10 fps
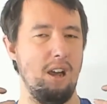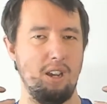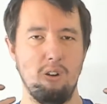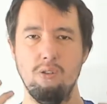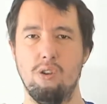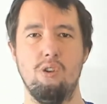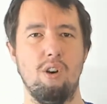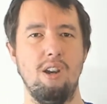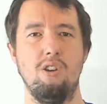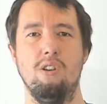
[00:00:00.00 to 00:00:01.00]

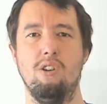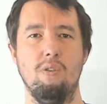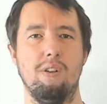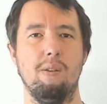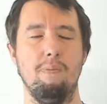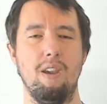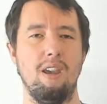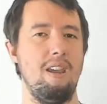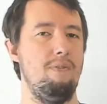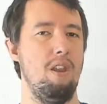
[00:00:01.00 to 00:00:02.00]
concentration is not something
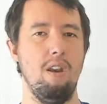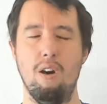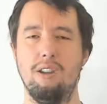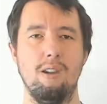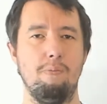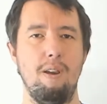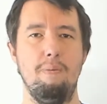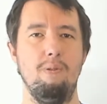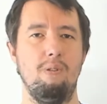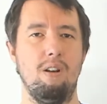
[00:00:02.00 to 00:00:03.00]
even the nicest
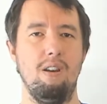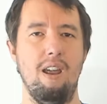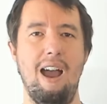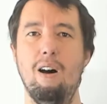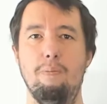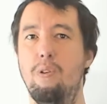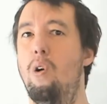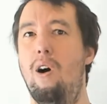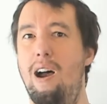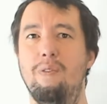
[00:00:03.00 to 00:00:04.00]
people can help
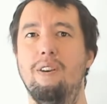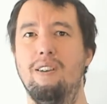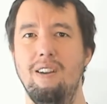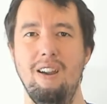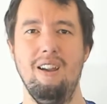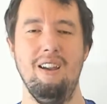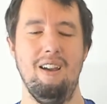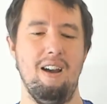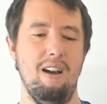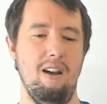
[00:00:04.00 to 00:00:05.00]
not having.
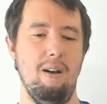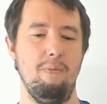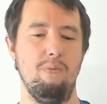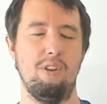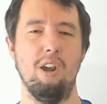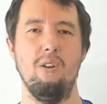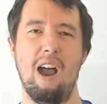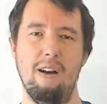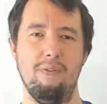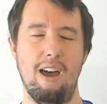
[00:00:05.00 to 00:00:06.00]
So
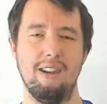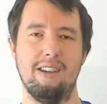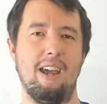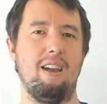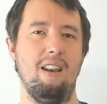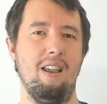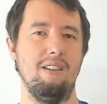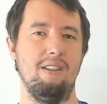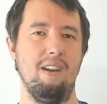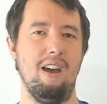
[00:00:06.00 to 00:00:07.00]
have that second
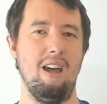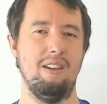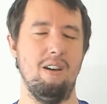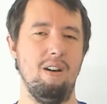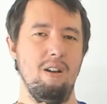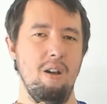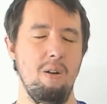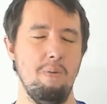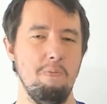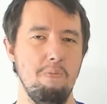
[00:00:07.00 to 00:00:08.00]
lesson as a
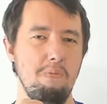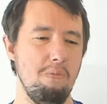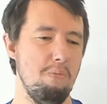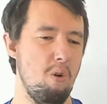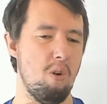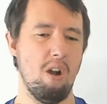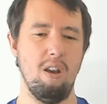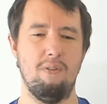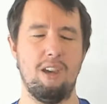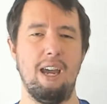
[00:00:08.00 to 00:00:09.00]
more kind
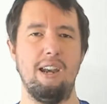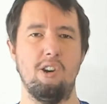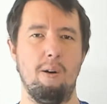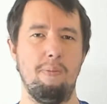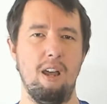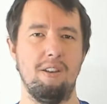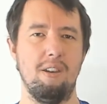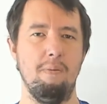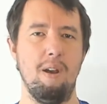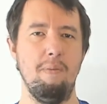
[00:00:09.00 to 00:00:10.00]
of catch-up
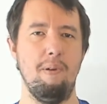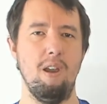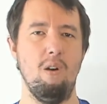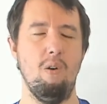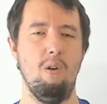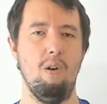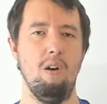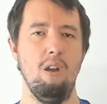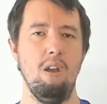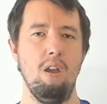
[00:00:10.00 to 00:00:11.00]
lesson maybe, or
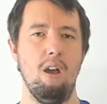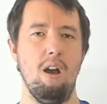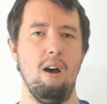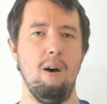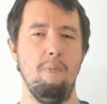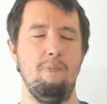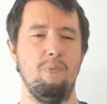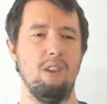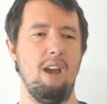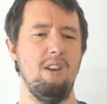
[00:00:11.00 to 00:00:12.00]

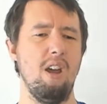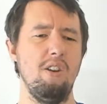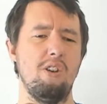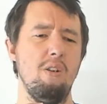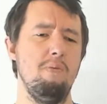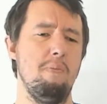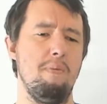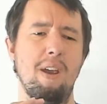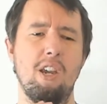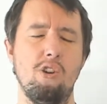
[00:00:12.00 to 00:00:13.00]
and don't
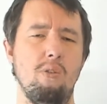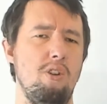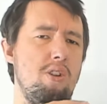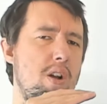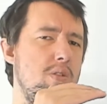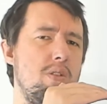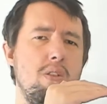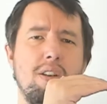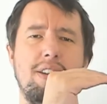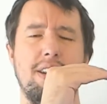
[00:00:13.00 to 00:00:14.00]
make sure you don't do
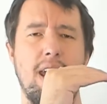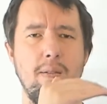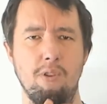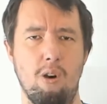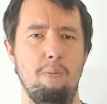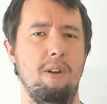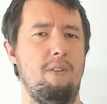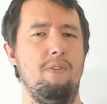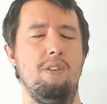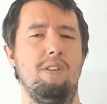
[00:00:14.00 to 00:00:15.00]
the same topic
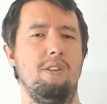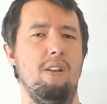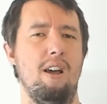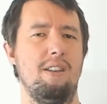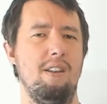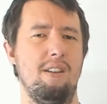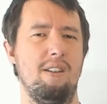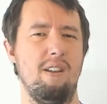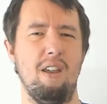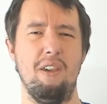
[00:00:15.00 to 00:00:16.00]
for the 2 lessons.
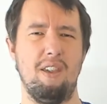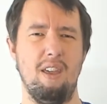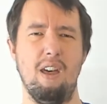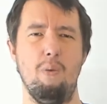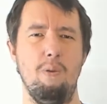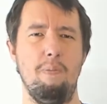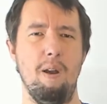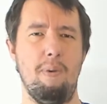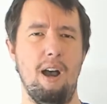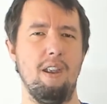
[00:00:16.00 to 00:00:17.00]
I think that would be a
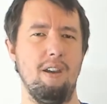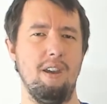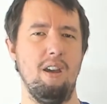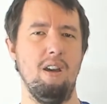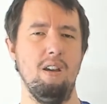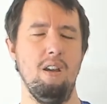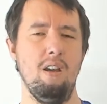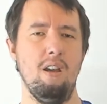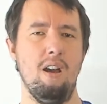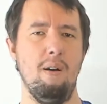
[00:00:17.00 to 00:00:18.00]
bad idea.
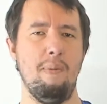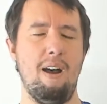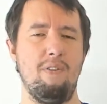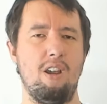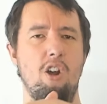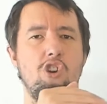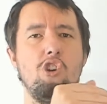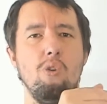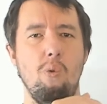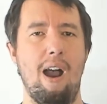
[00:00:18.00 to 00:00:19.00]
Having a
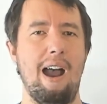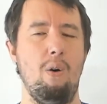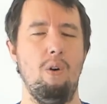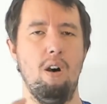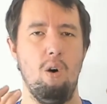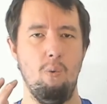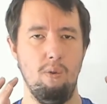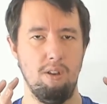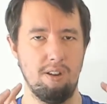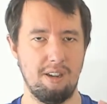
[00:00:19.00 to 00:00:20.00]
2 hour on
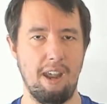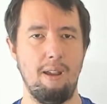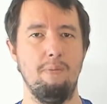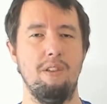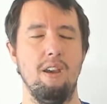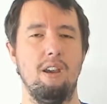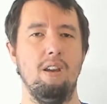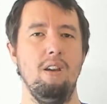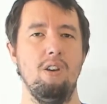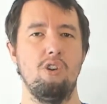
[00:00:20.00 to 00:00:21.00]
the same thing.
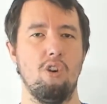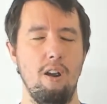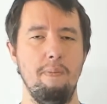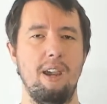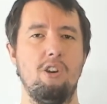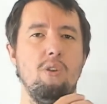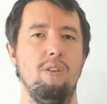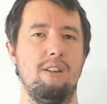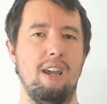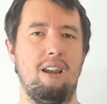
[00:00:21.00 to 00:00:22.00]
Try and make sure the
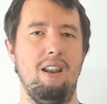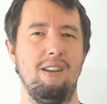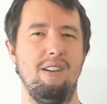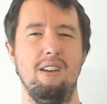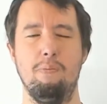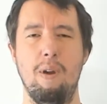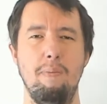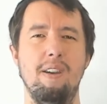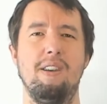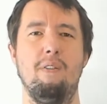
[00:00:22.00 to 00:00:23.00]
second lesson is
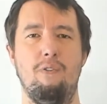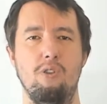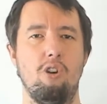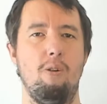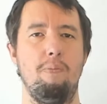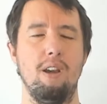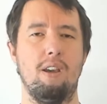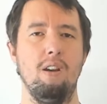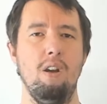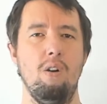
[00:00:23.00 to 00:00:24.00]
maybe a different
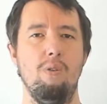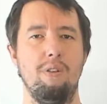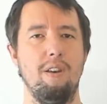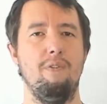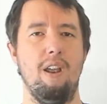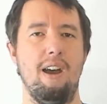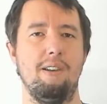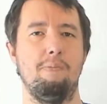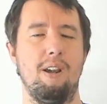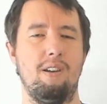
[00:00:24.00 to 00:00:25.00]
topic or a different
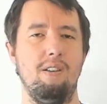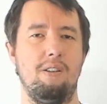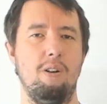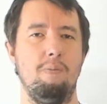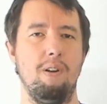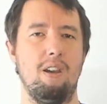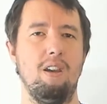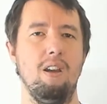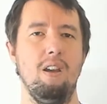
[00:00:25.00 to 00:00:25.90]
aspect to the topic,